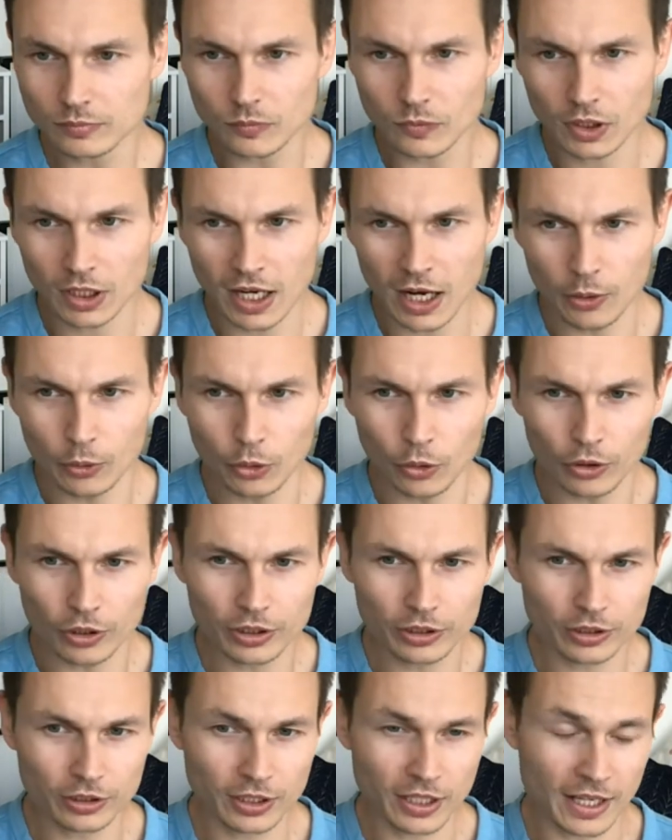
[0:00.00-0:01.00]

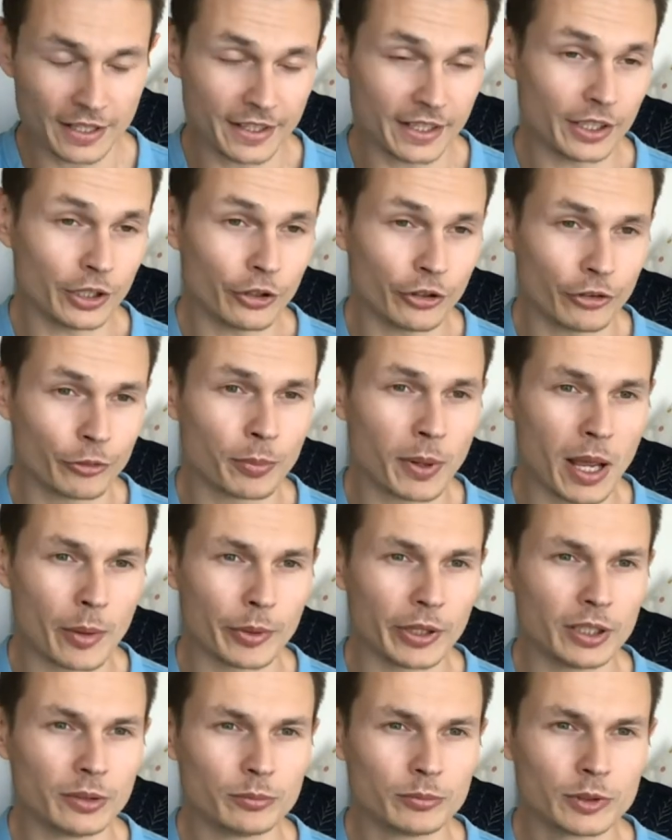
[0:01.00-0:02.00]
Outlook, that you're a
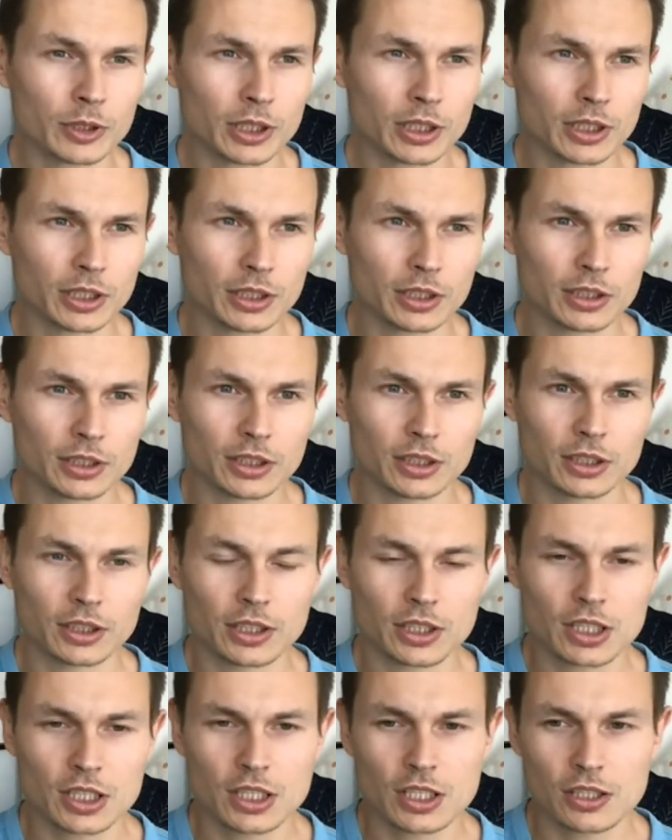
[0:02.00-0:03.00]
spammer.
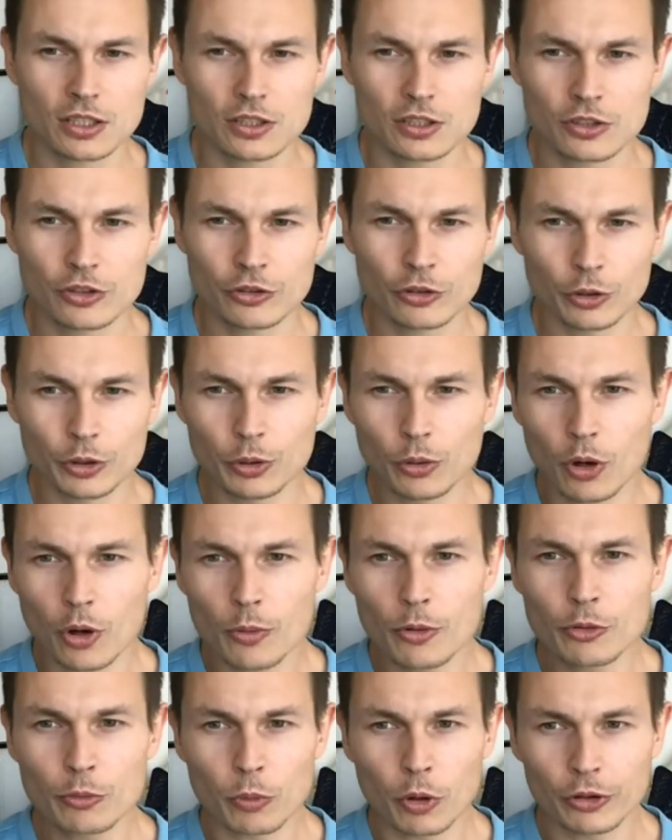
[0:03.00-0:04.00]
So you
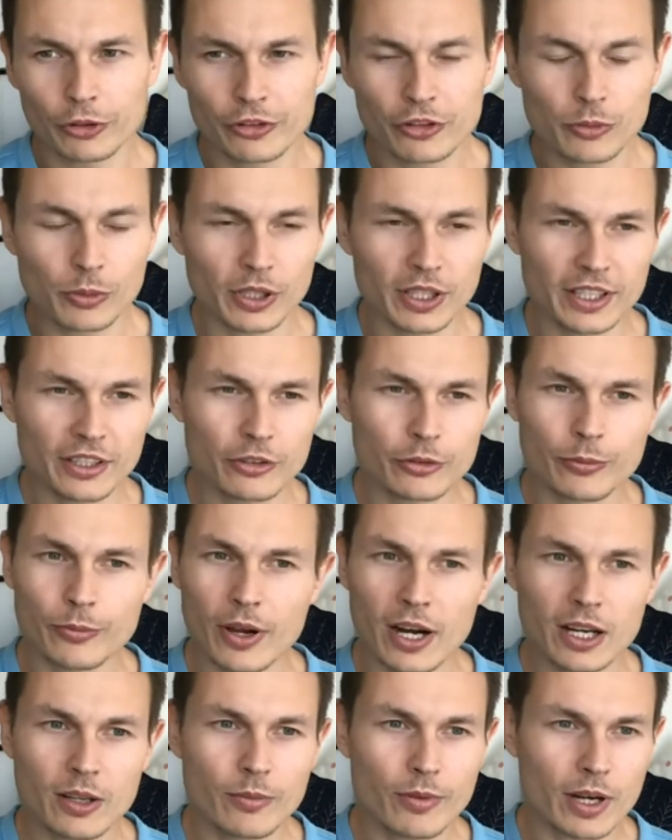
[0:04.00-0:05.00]
always want to do at least
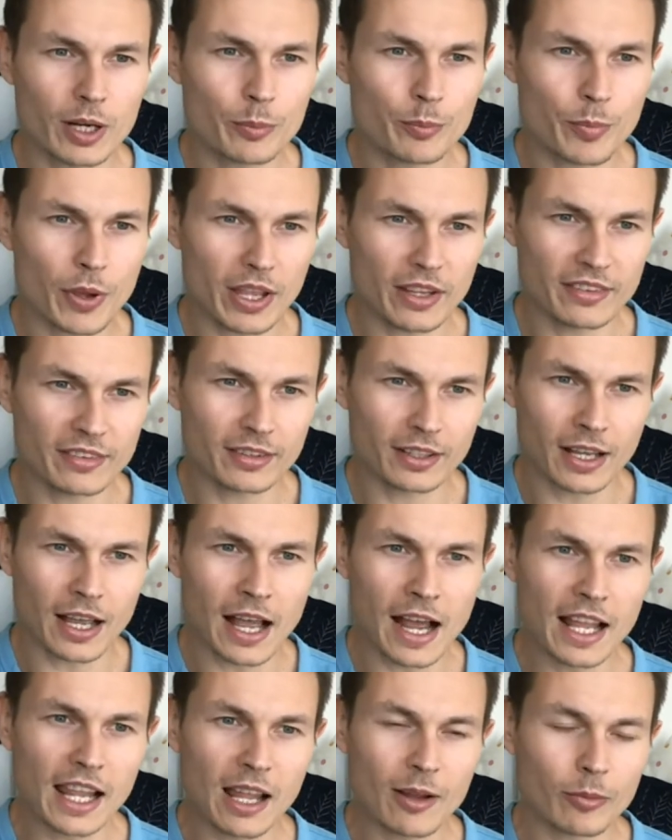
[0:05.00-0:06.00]
very, very basic
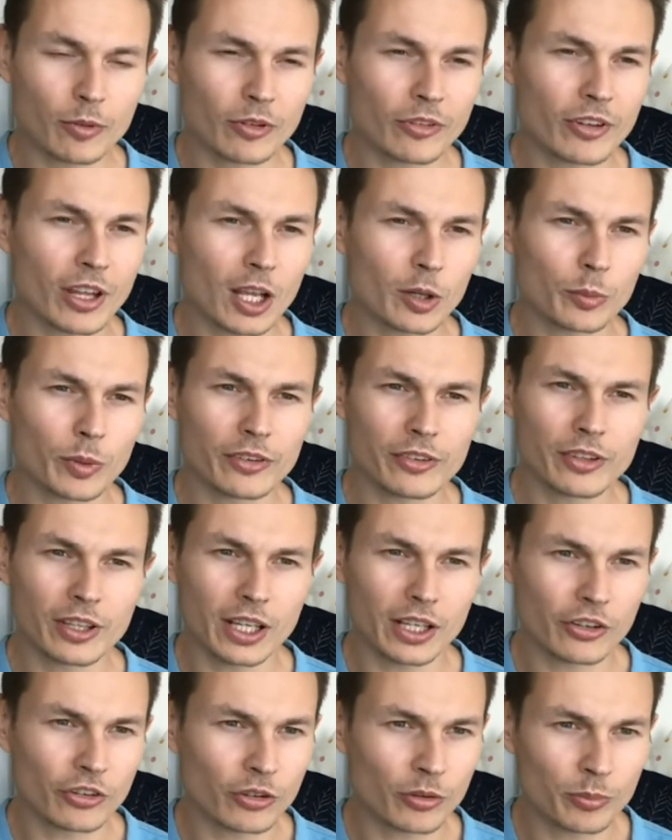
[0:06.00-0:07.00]
high-level
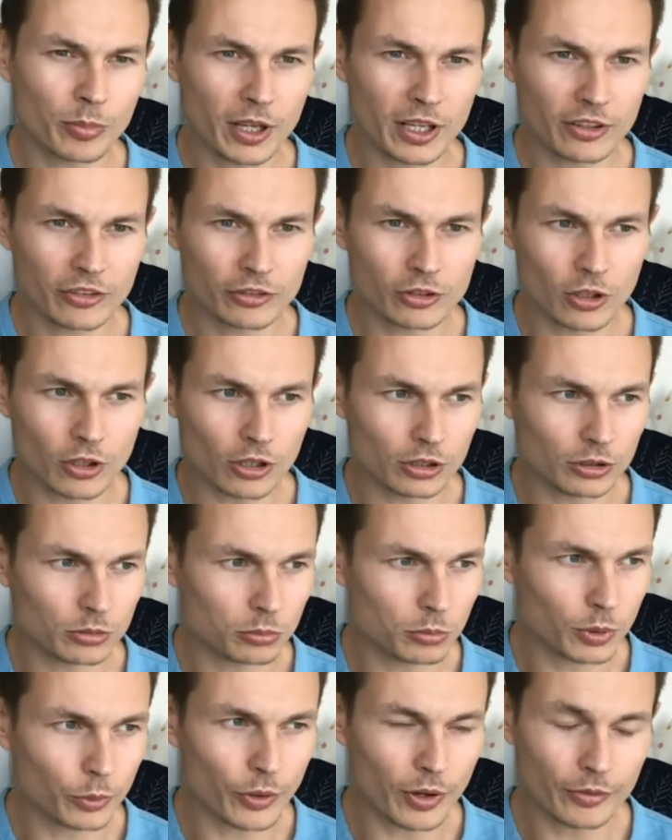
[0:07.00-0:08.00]
segmentation based on
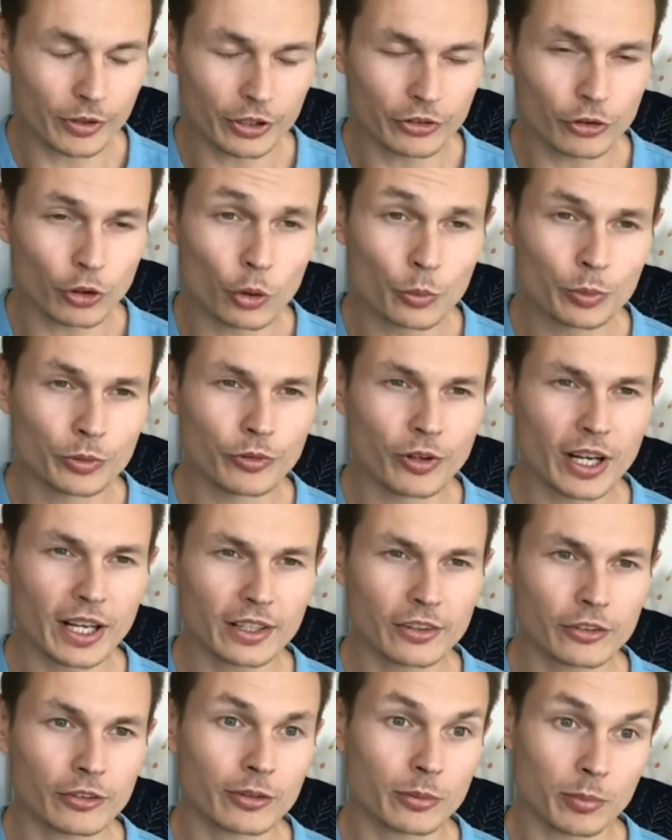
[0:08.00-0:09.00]
whether it's open
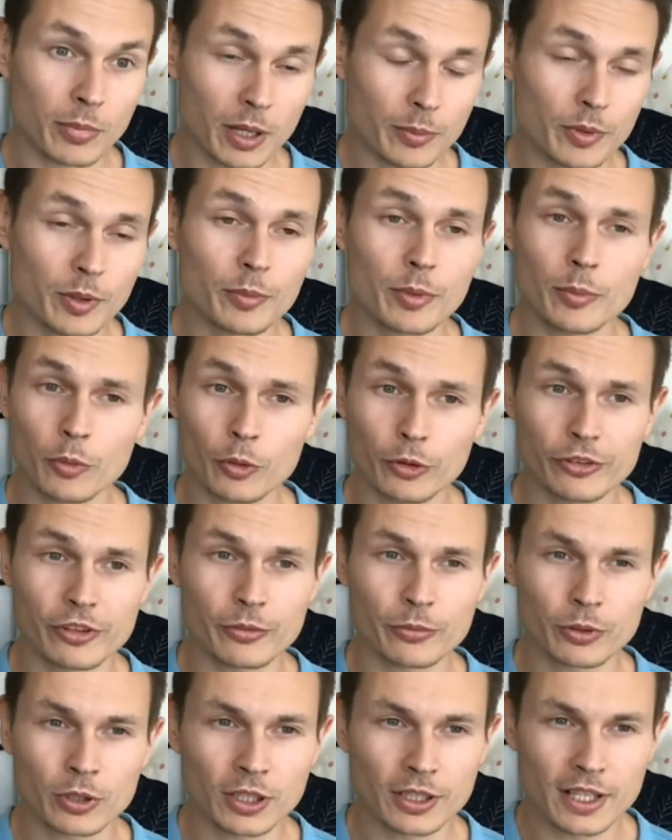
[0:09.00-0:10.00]
rates, might be a bit more
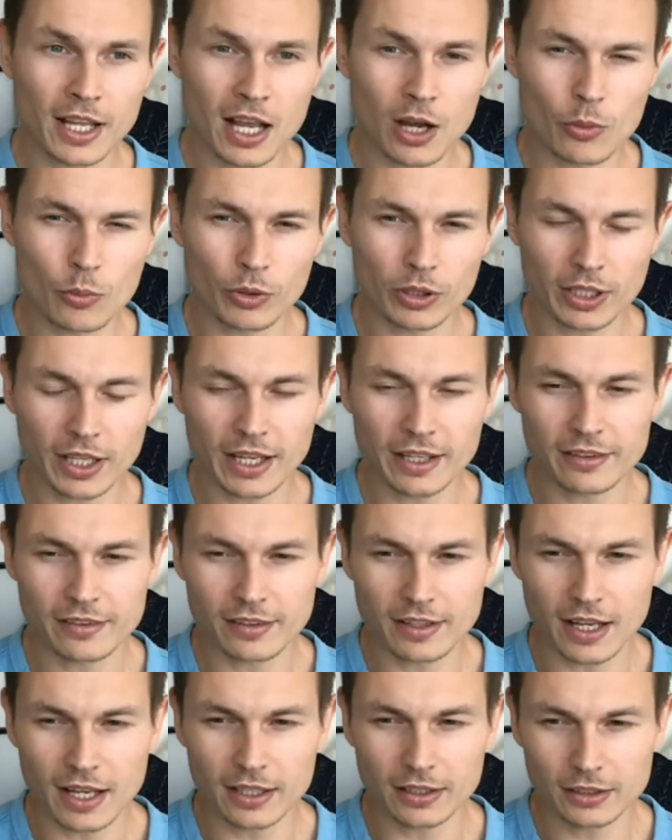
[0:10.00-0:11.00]
difficult now. We'll get into
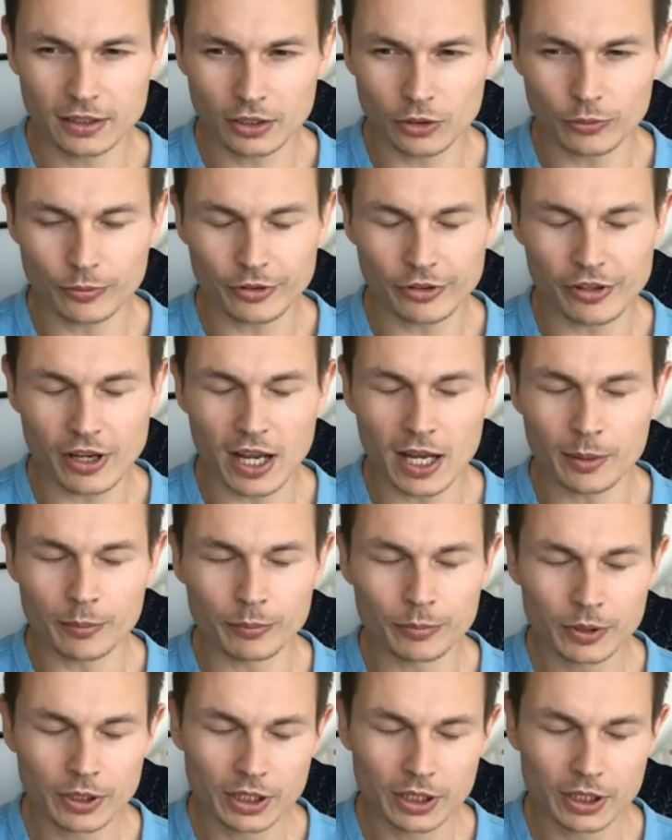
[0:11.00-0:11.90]
that another time.